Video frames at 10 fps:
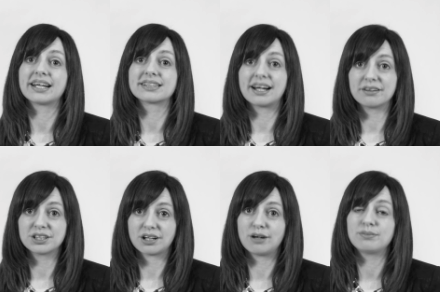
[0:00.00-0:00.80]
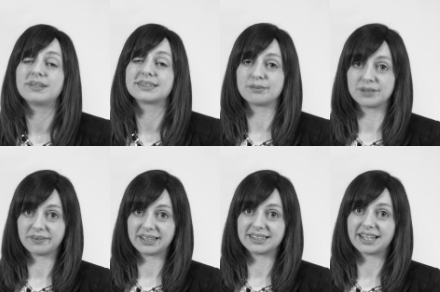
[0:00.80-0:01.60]
it's our job, as I'm
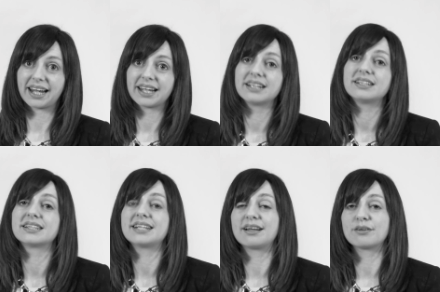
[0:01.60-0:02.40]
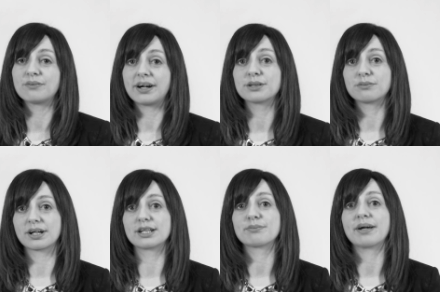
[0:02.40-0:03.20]
doing today, to tell the wider
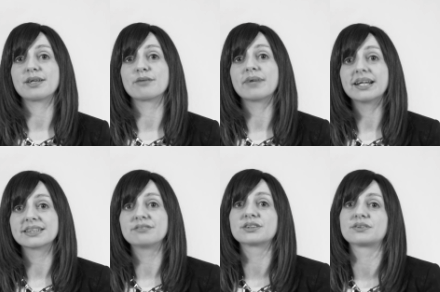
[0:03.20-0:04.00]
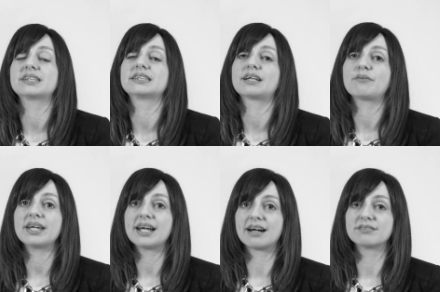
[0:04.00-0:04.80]
world about the amazing resources that we
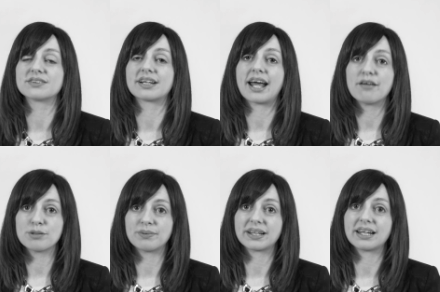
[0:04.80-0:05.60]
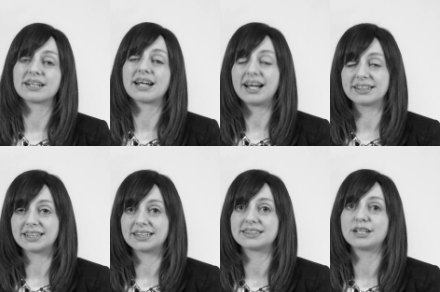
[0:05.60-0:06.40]
have so that everybody can
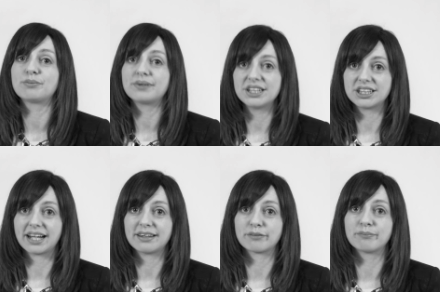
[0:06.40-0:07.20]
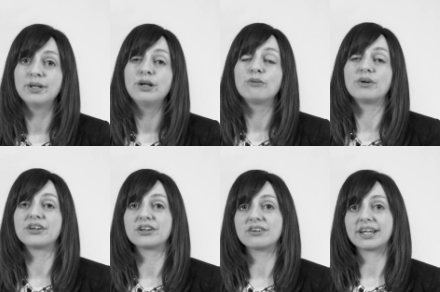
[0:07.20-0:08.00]
access and appreciate them, whether
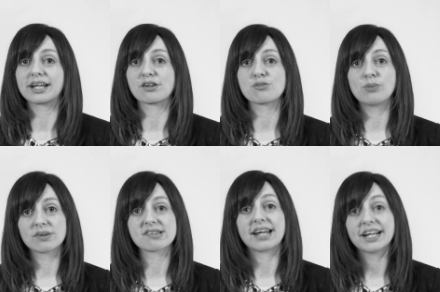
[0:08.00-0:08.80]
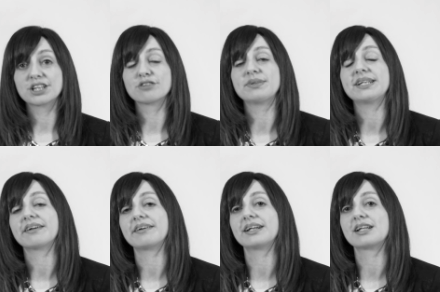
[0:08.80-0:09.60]
you're looking at a small selection of
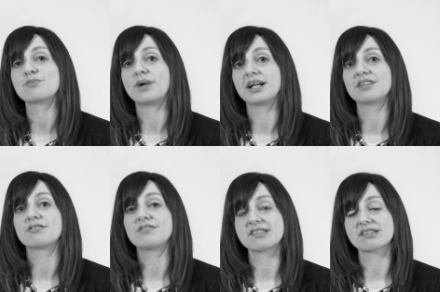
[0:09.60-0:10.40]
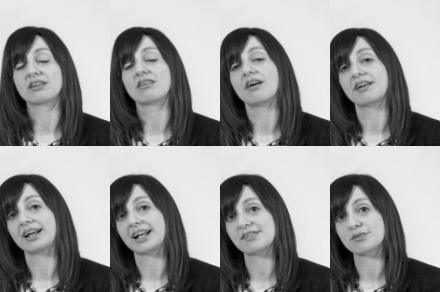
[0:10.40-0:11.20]
material as part of a physical or
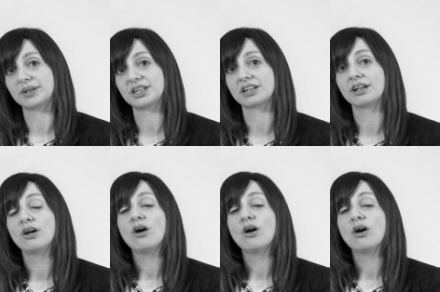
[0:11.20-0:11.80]
online exhibition,